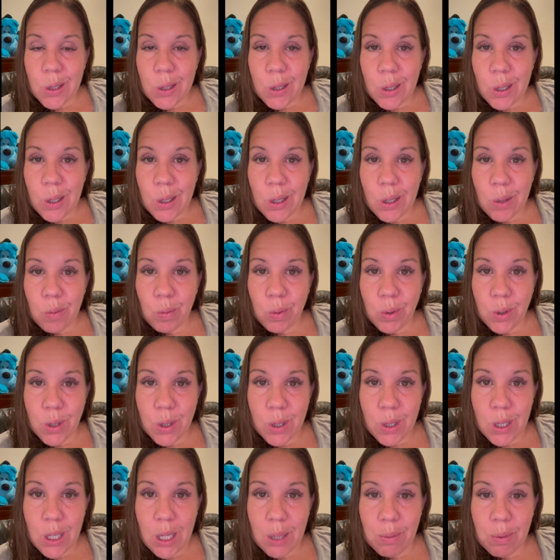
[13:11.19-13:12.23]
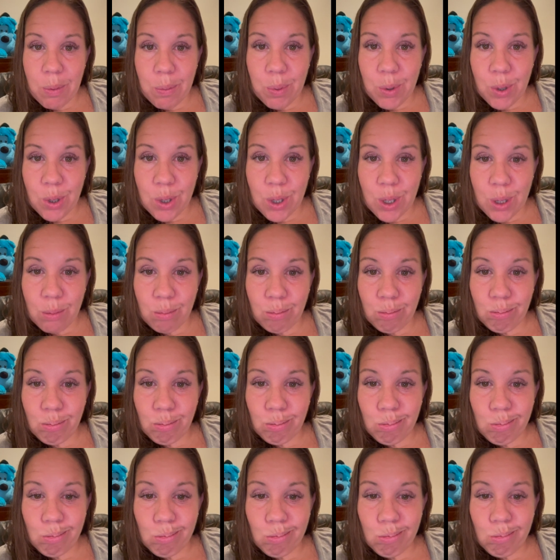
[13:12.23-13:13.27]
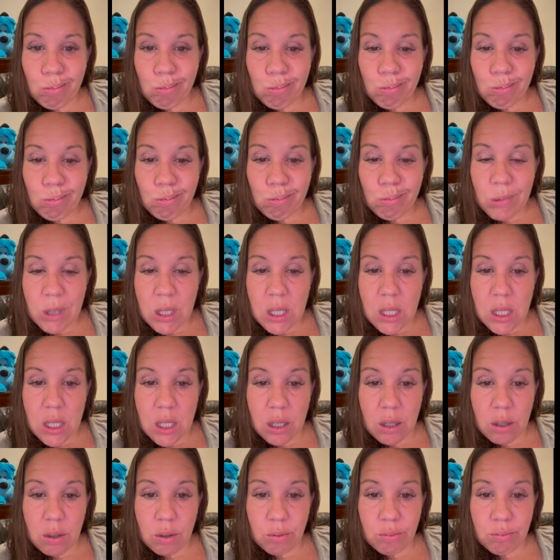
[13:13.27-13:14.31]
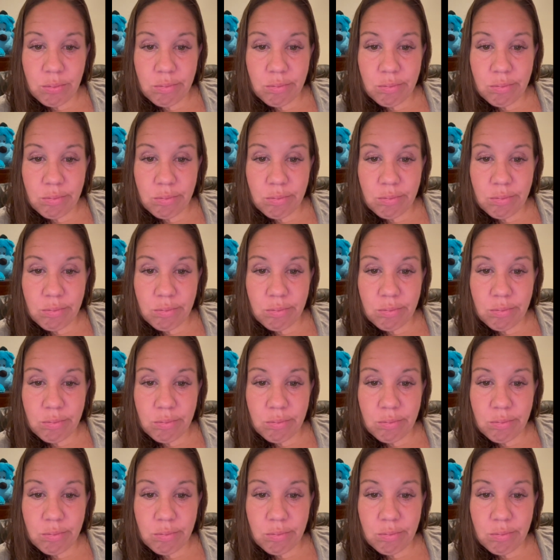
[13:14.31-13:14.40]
then we'll just keep it pushing. So